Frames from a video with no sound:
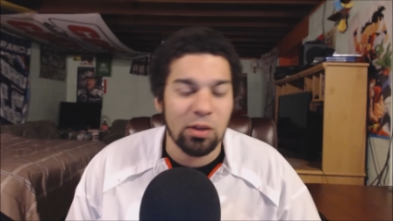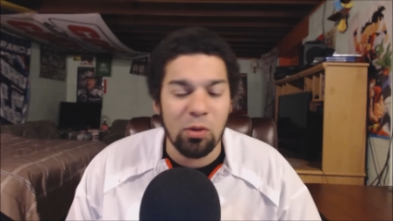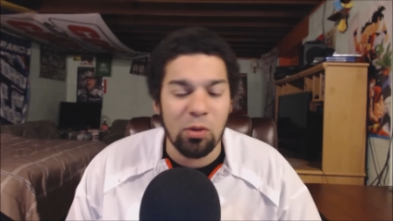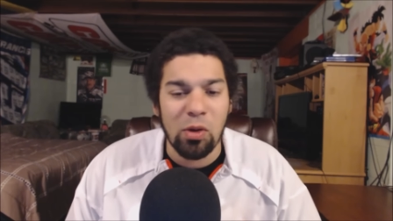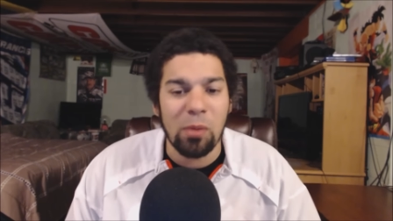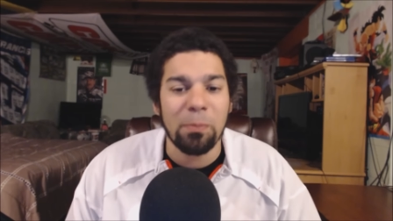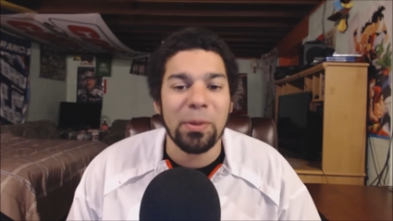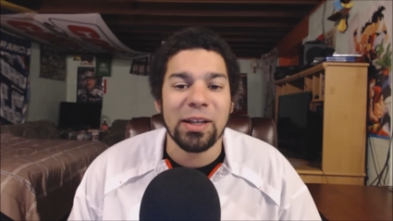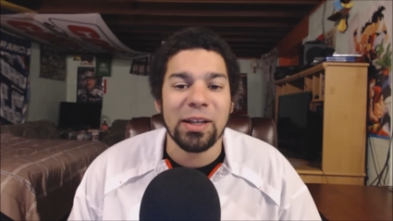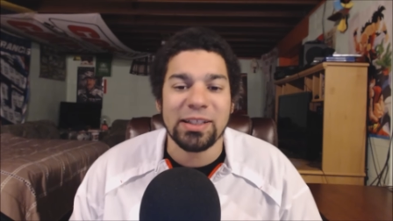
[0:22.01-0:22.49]
uh,
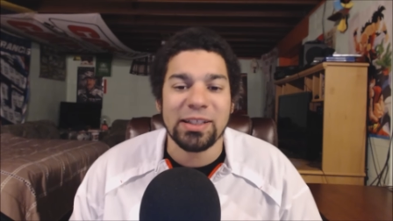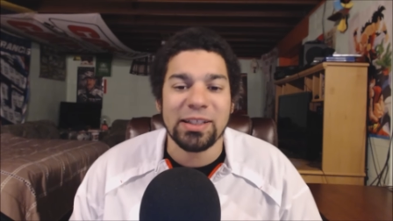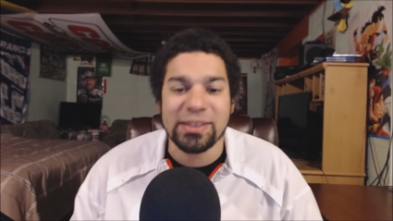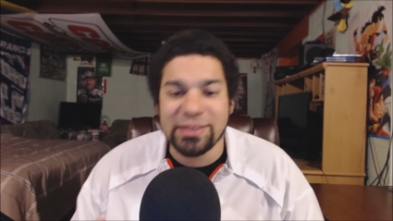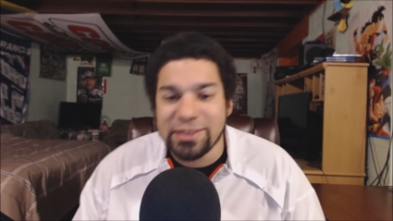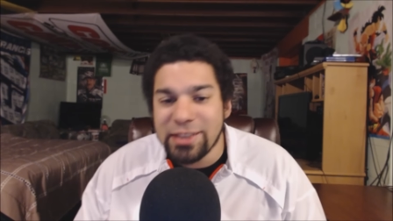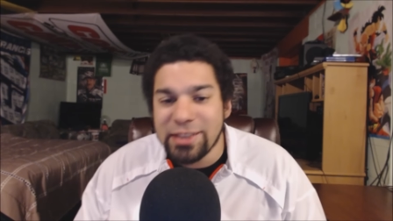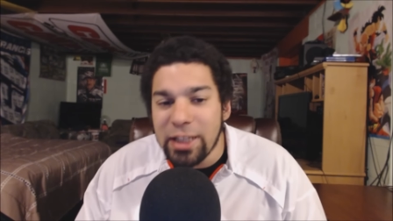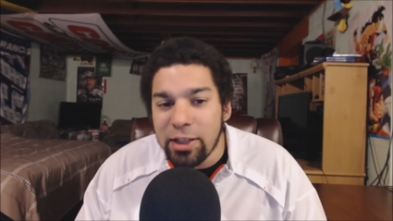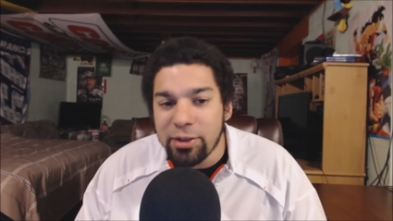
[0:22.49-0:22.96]
well, a big
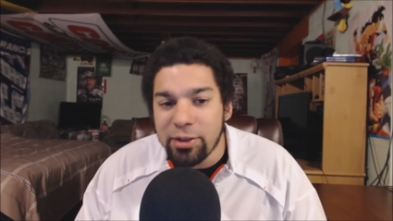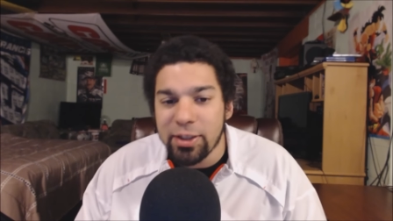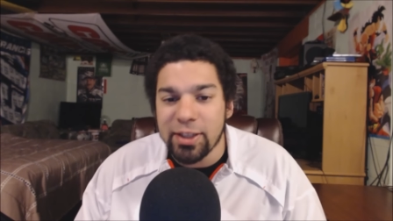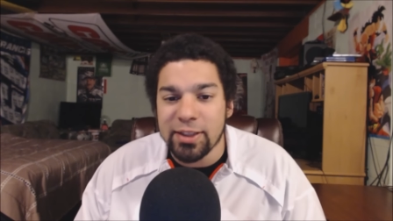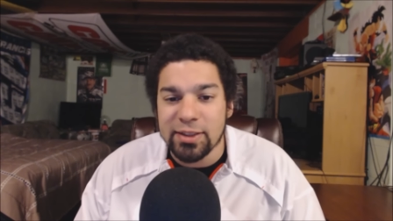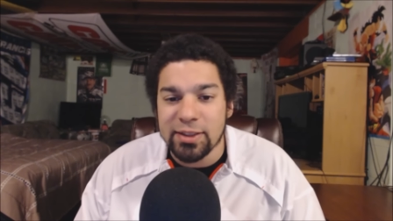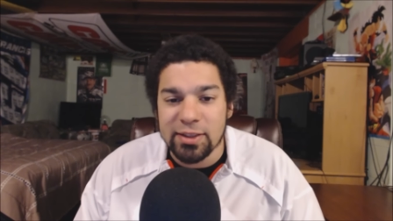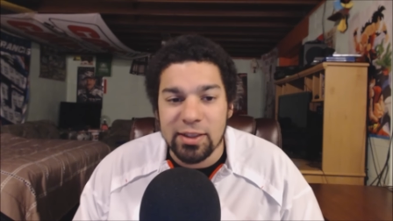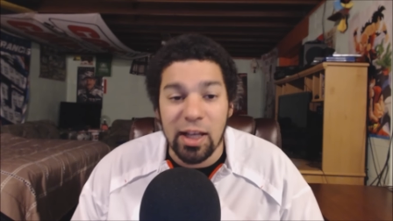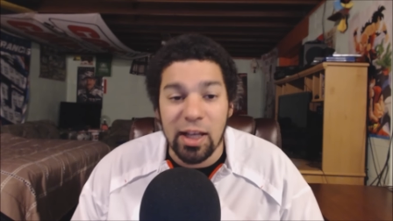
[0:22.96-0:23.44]

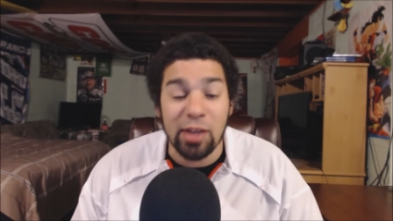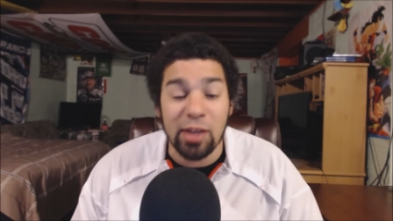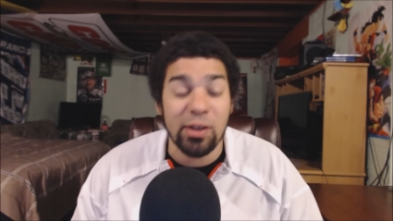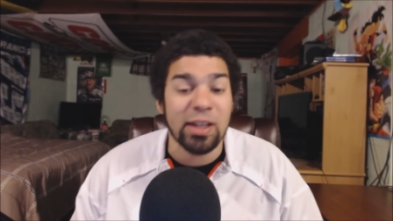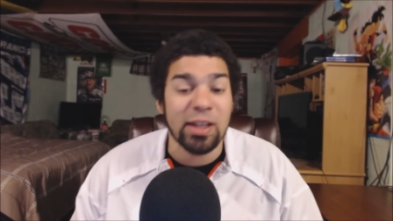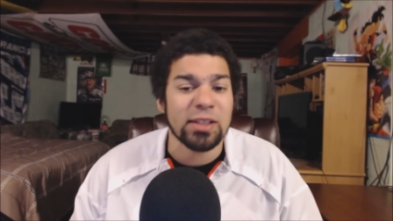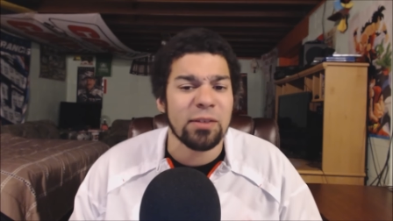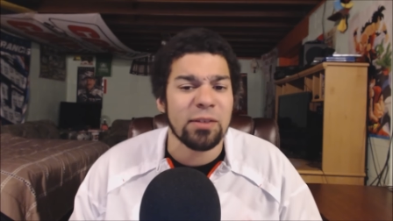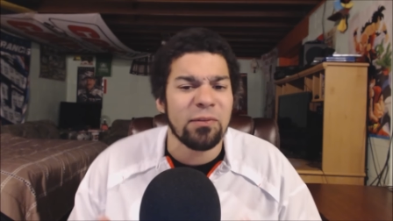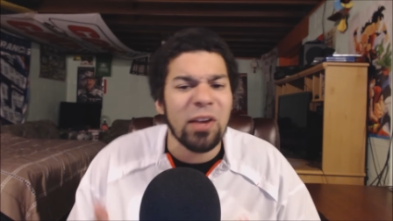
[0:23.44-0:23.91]
series that
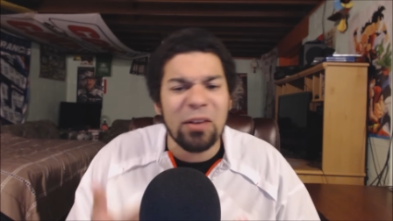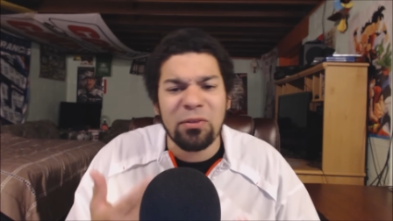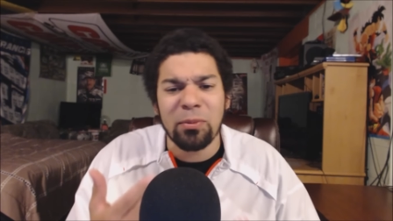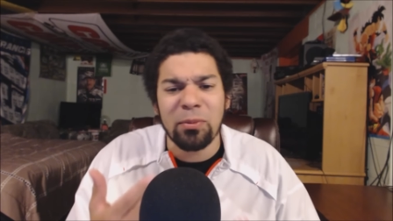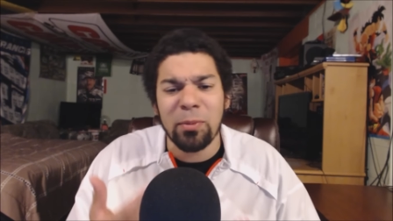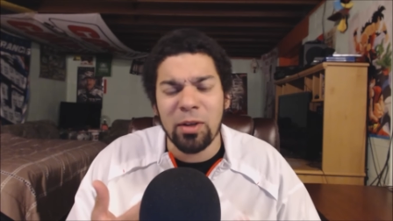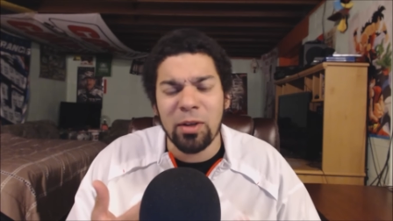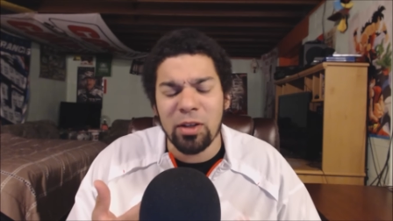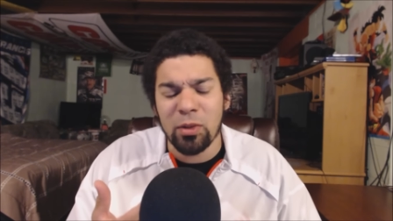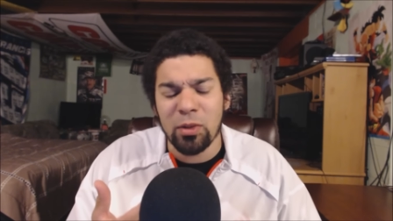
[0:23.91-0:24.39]
you guys are very
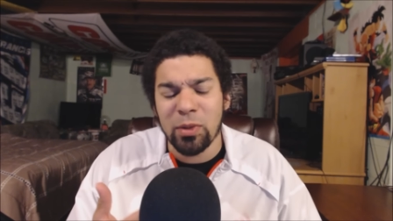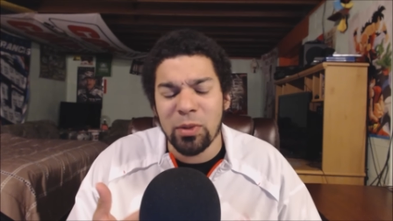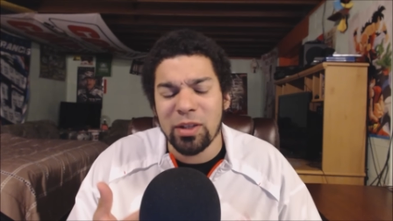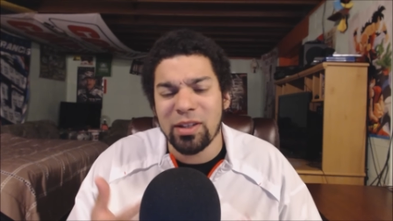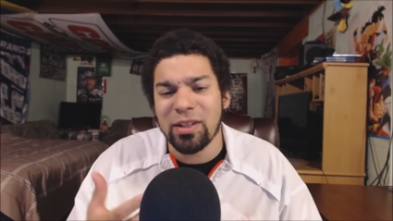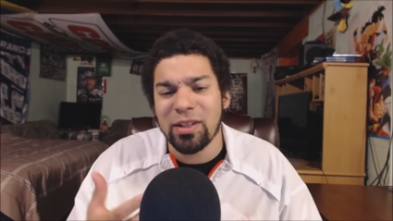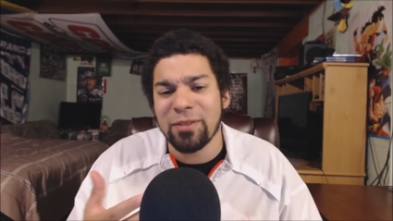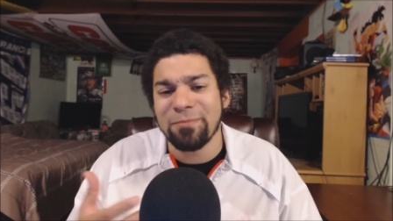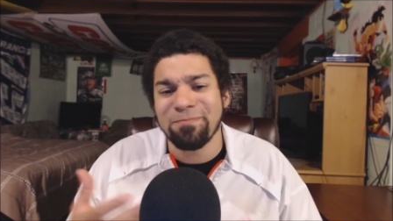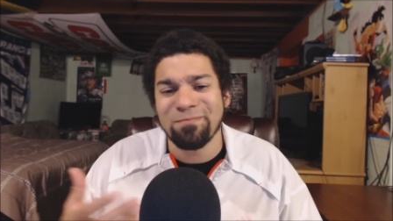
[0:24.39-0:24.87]
familiar
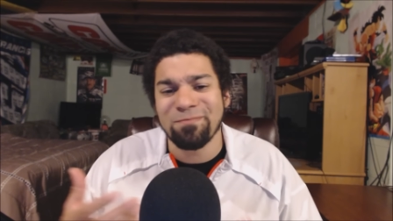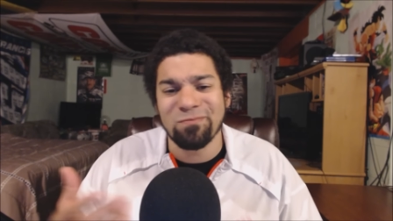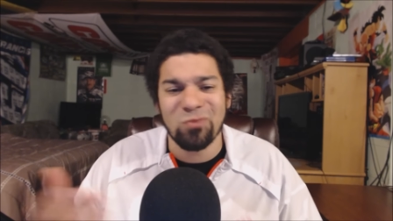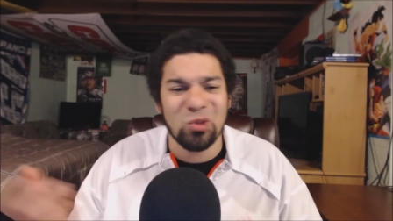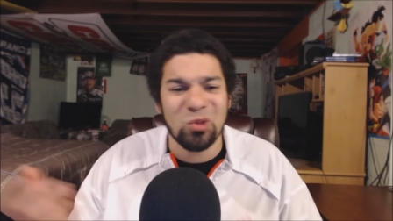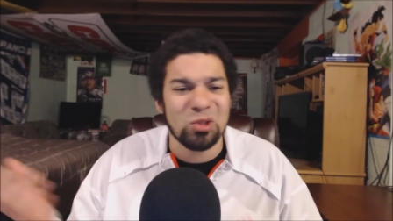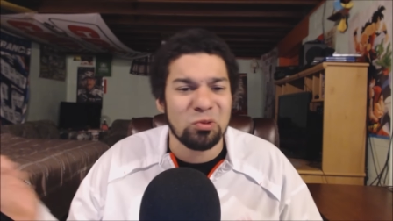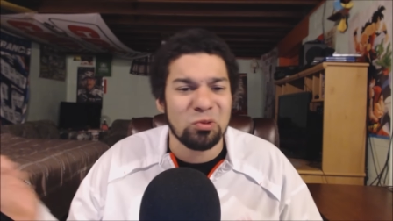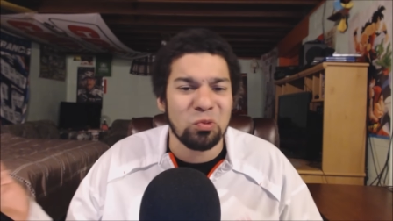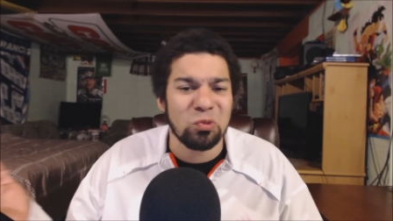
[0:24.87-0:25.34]
with and
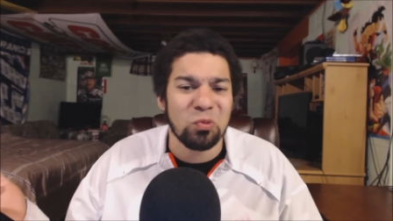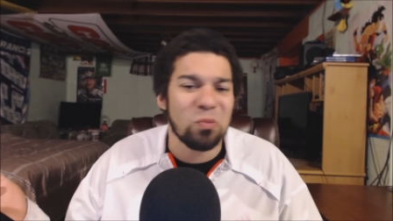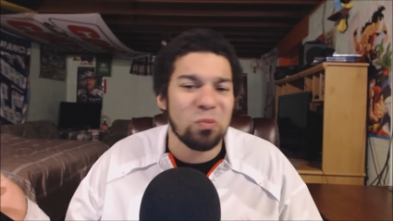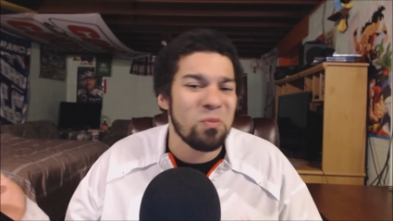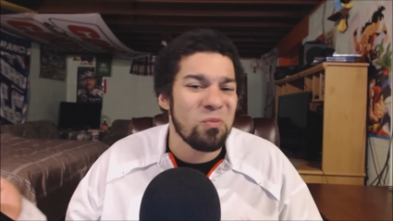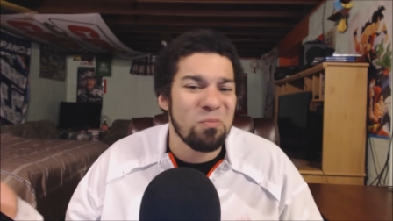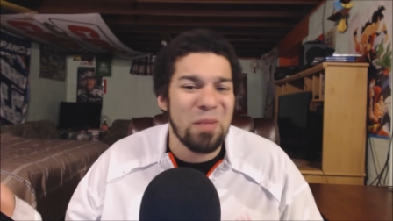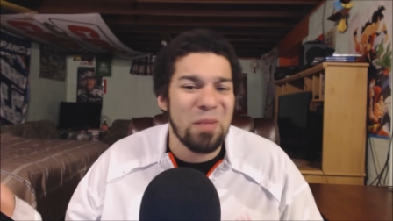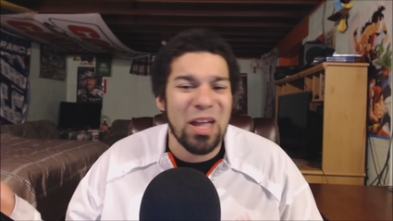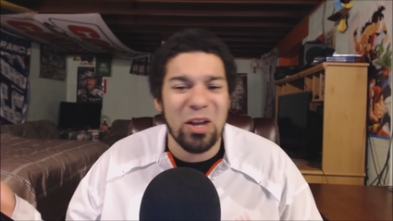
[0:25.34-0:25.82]
which
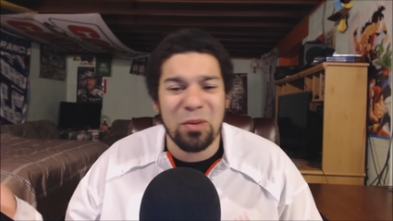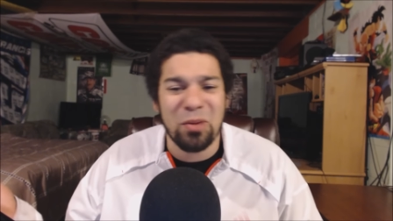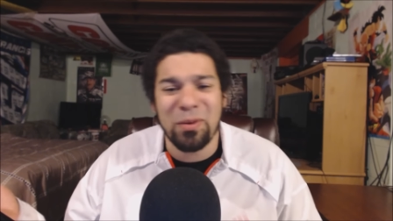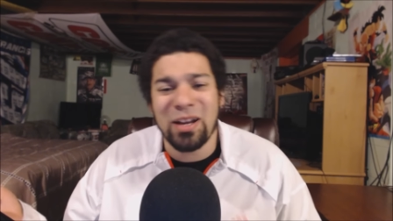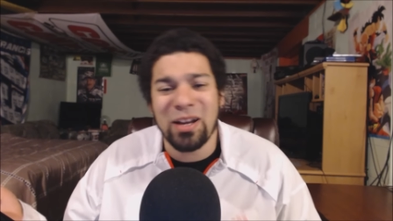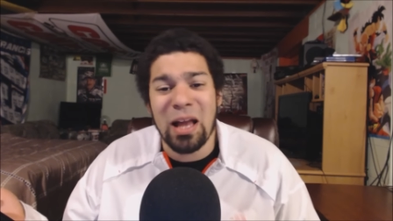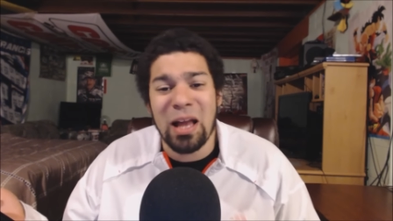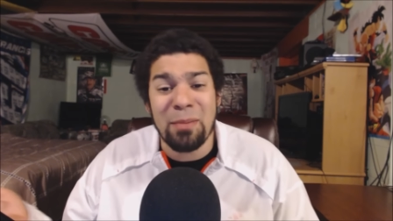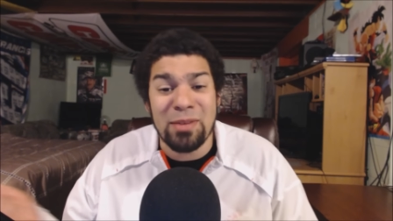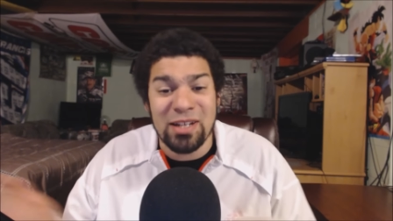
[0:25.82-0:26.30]
may or
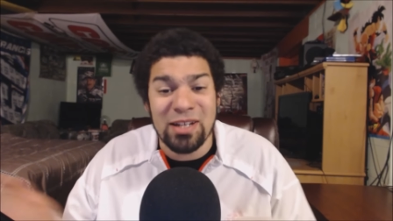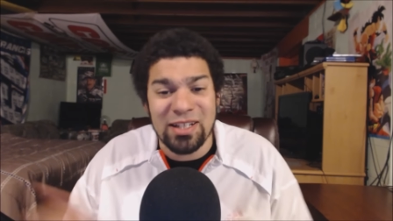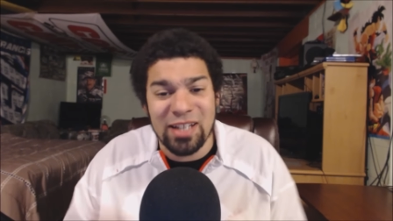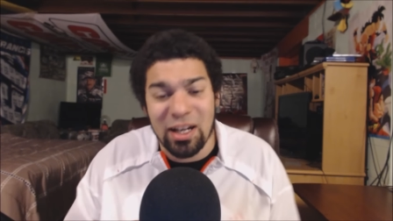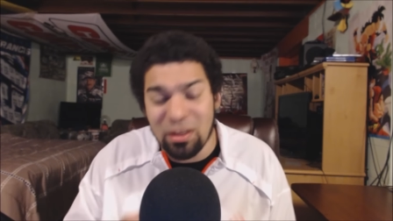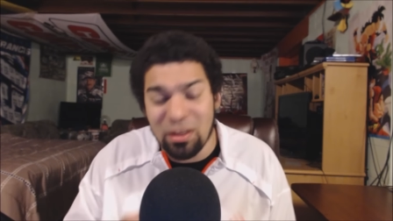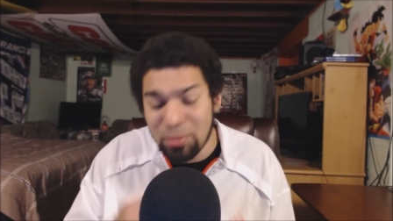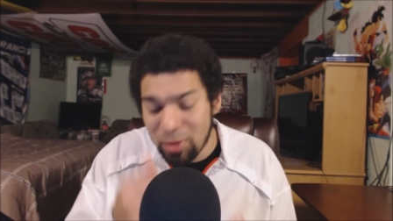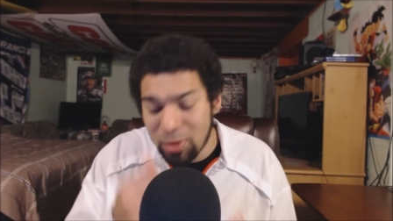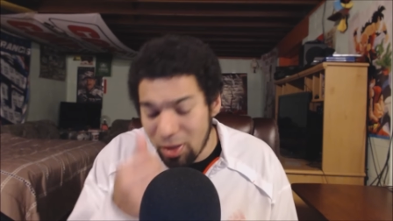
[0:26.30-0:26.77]
may not be in the
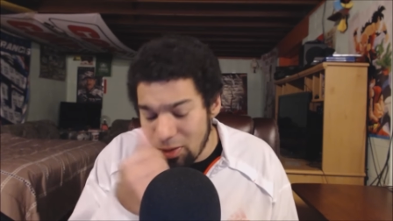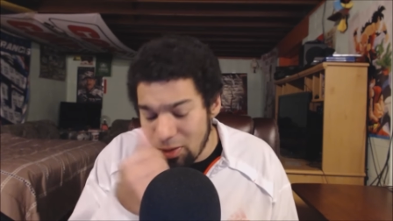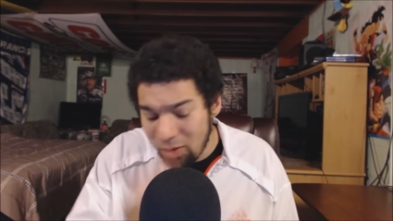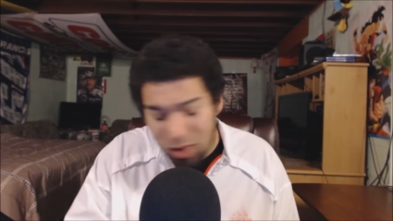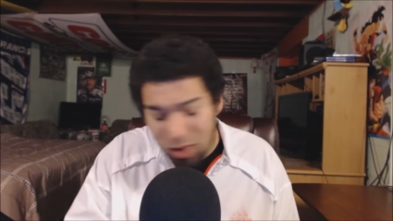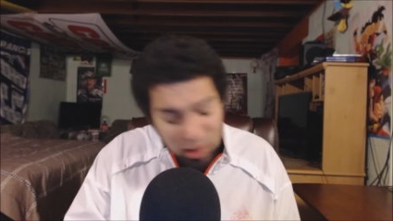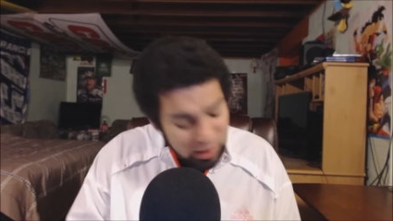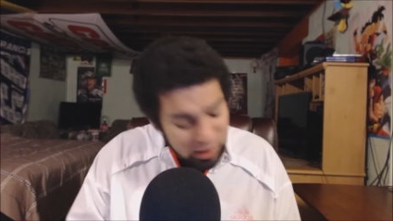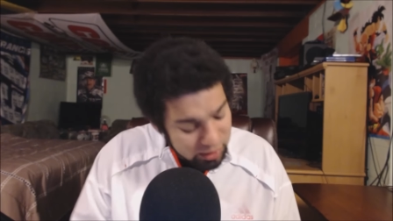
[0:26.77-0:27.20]
title below.